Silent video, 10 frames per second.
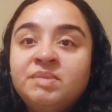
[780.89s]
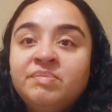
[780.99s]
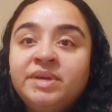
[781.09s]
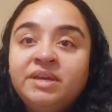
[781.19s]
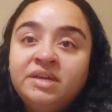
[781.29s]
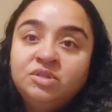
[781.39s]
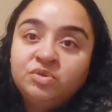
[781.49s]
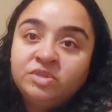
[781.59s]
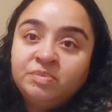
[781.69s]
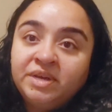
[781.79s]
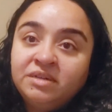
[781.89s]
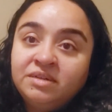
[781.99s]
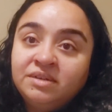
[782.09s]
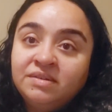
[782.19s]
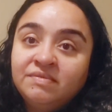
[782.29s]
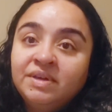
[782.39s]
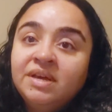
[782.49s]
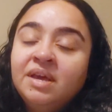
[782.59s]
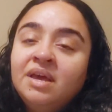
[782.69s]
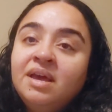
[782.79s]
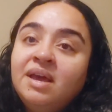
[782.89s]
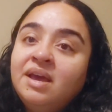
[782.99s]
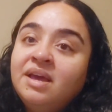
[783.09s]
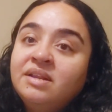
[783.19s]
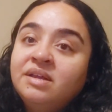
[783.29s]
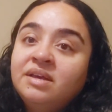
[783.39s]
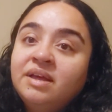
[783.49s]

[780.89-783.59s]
me be introspective and